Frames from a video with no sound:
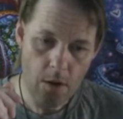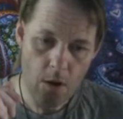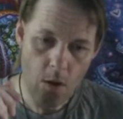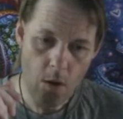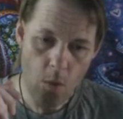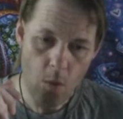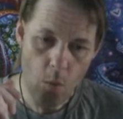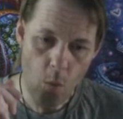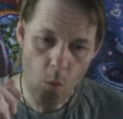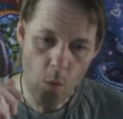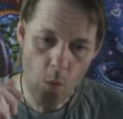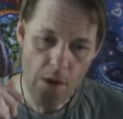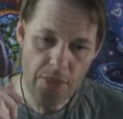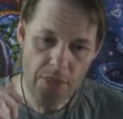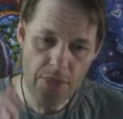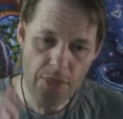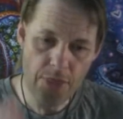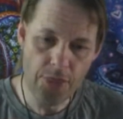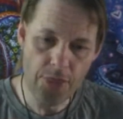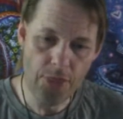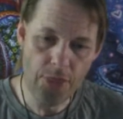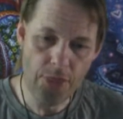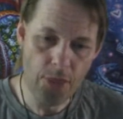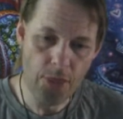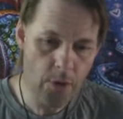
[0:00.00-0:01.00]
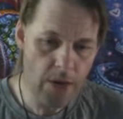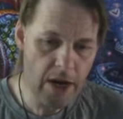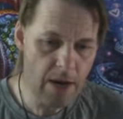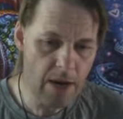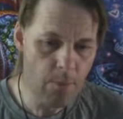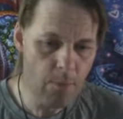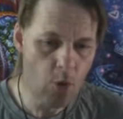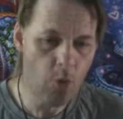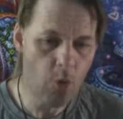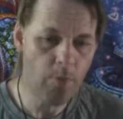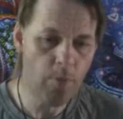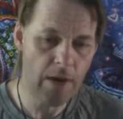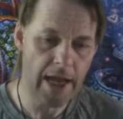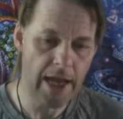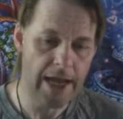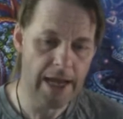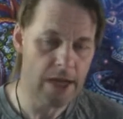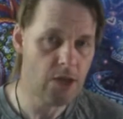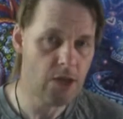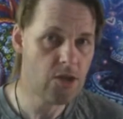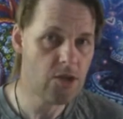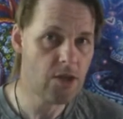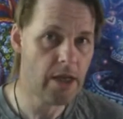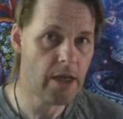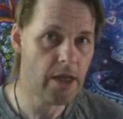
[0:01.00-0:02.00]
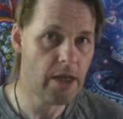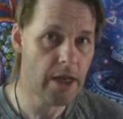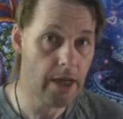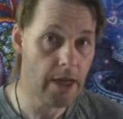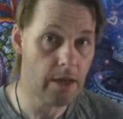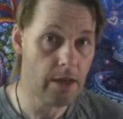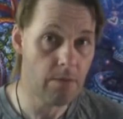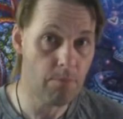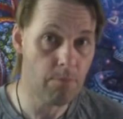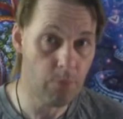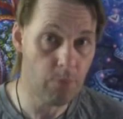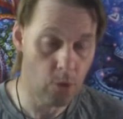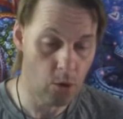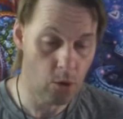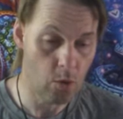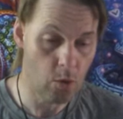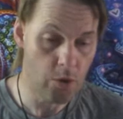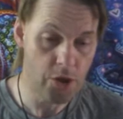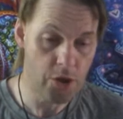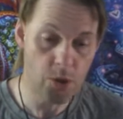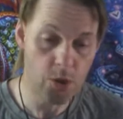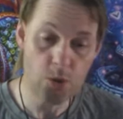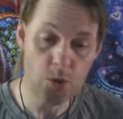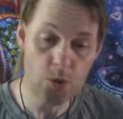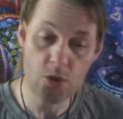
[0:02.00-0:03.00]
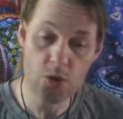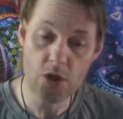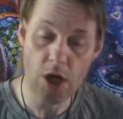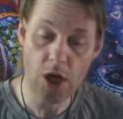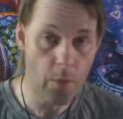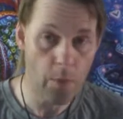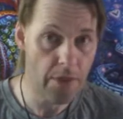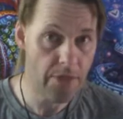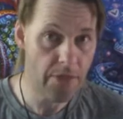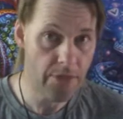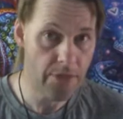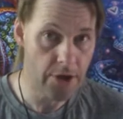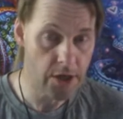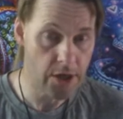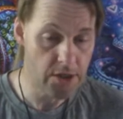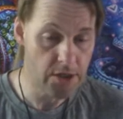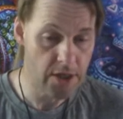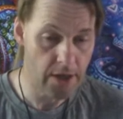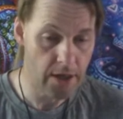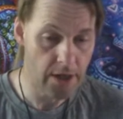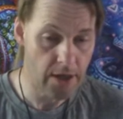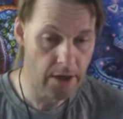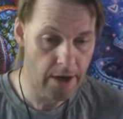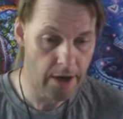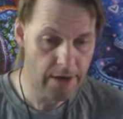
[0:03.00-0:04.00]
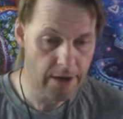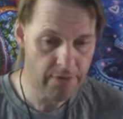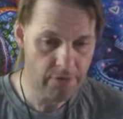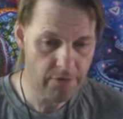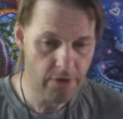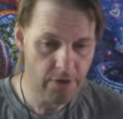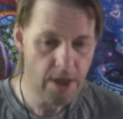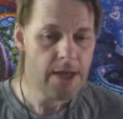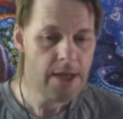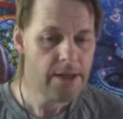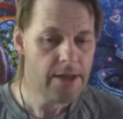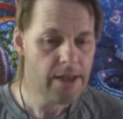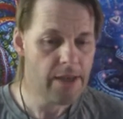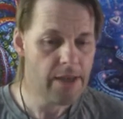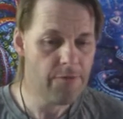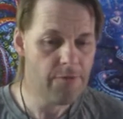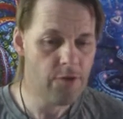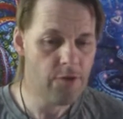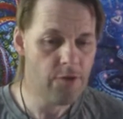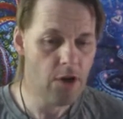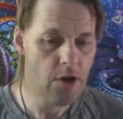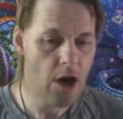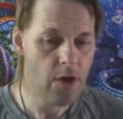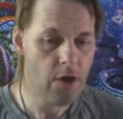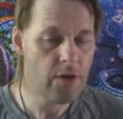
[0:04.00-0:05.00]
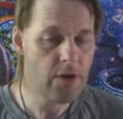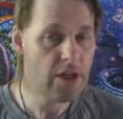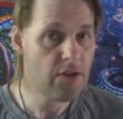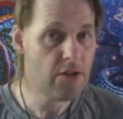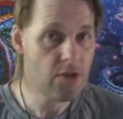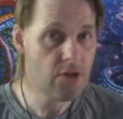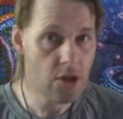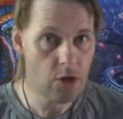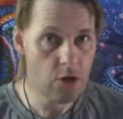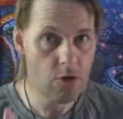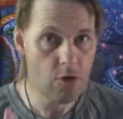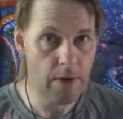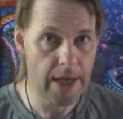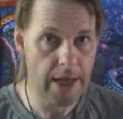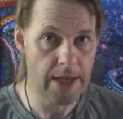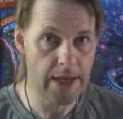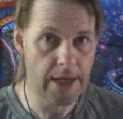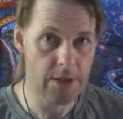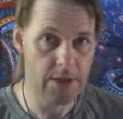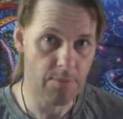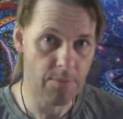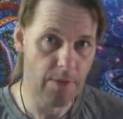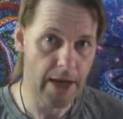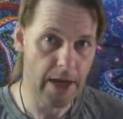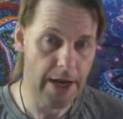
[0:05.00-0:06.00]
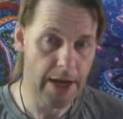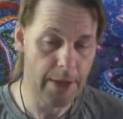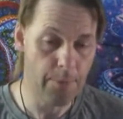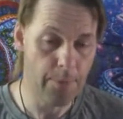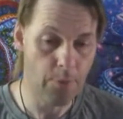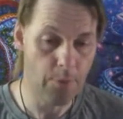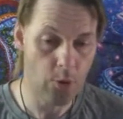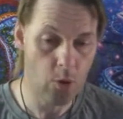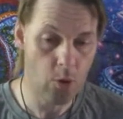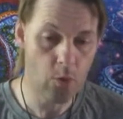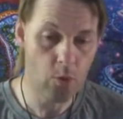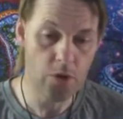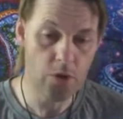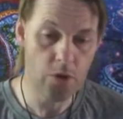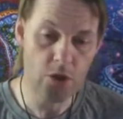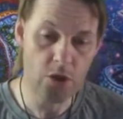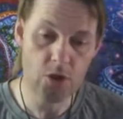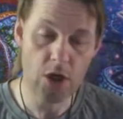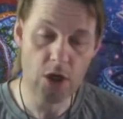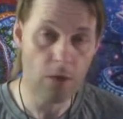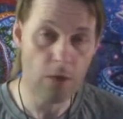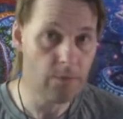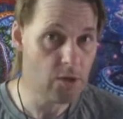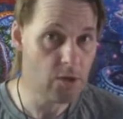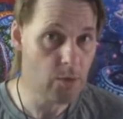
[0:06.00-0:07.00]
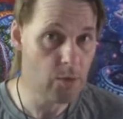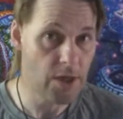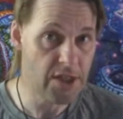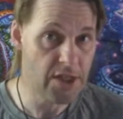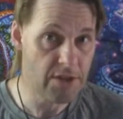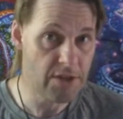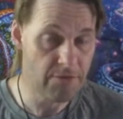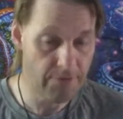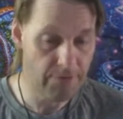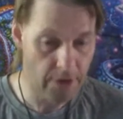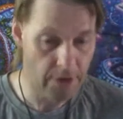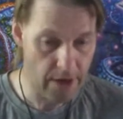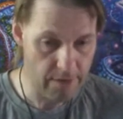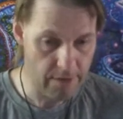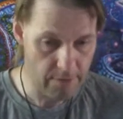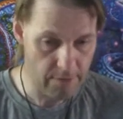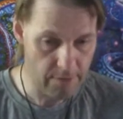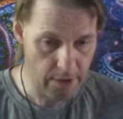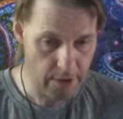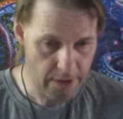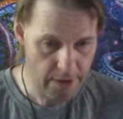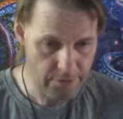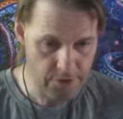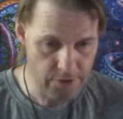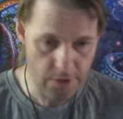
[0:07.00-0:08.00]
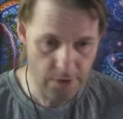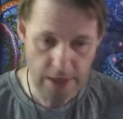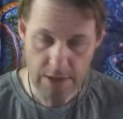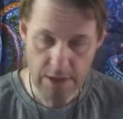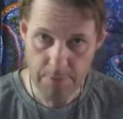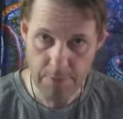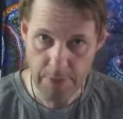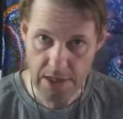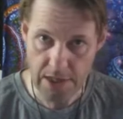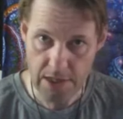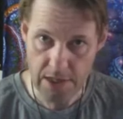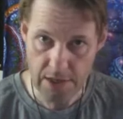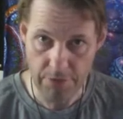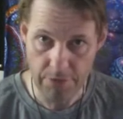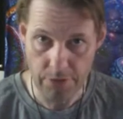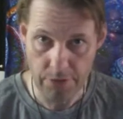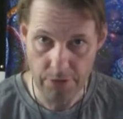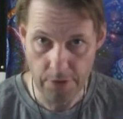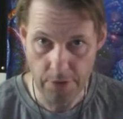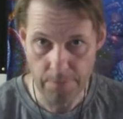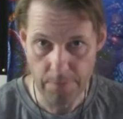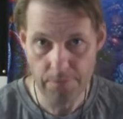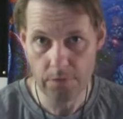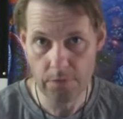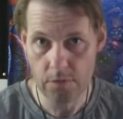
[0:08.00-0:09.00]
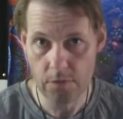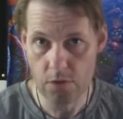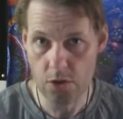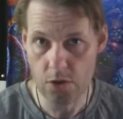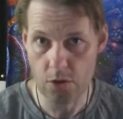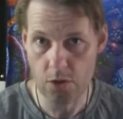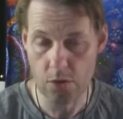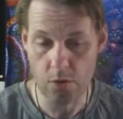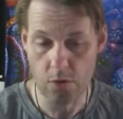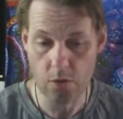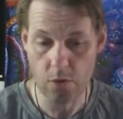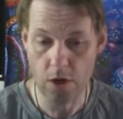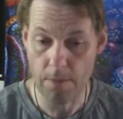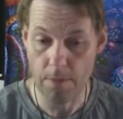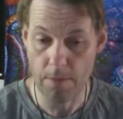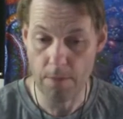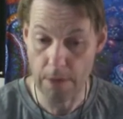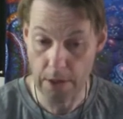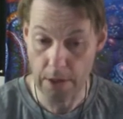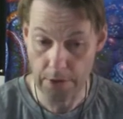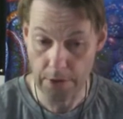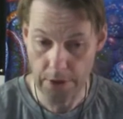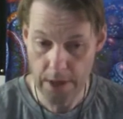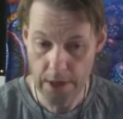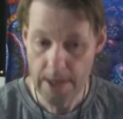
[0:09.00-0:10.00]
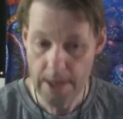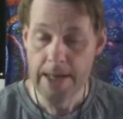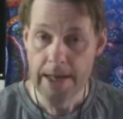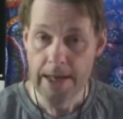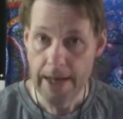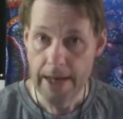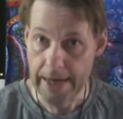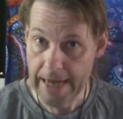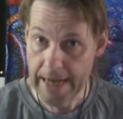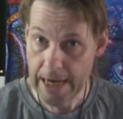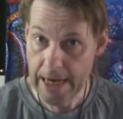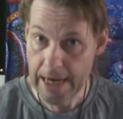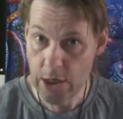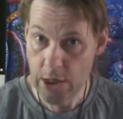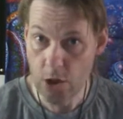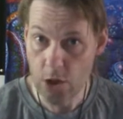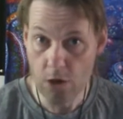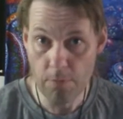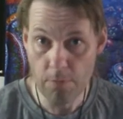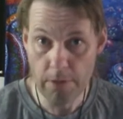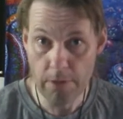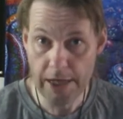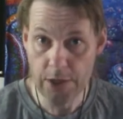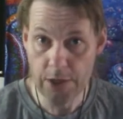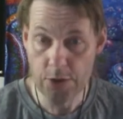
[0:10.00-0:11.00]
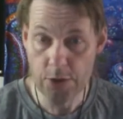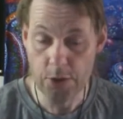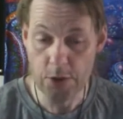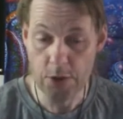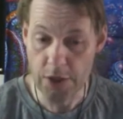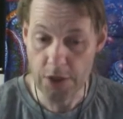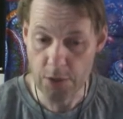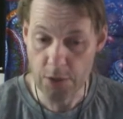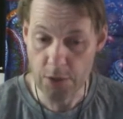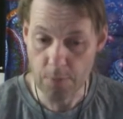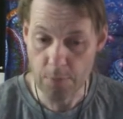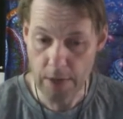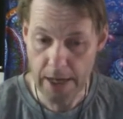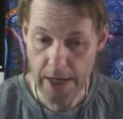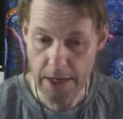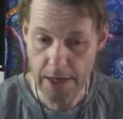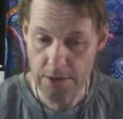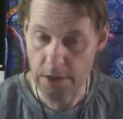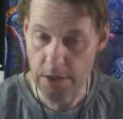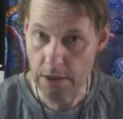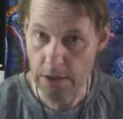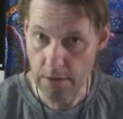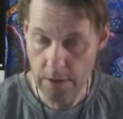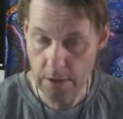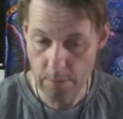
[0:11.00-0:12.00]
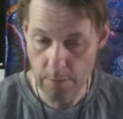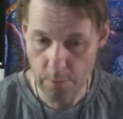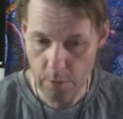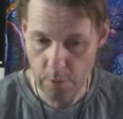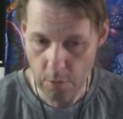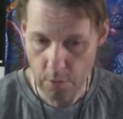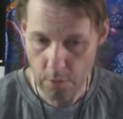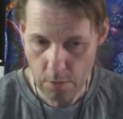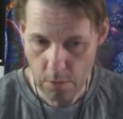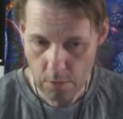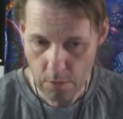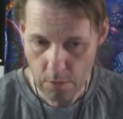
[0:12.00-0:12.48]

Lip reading: With 3 or more players in Brawl, you start with 30 life. If you're only 2 players are playing Brawl, you start with 25 life, so that's a bit different to Commander. Again, you can play 2 to 6 players in Brawl.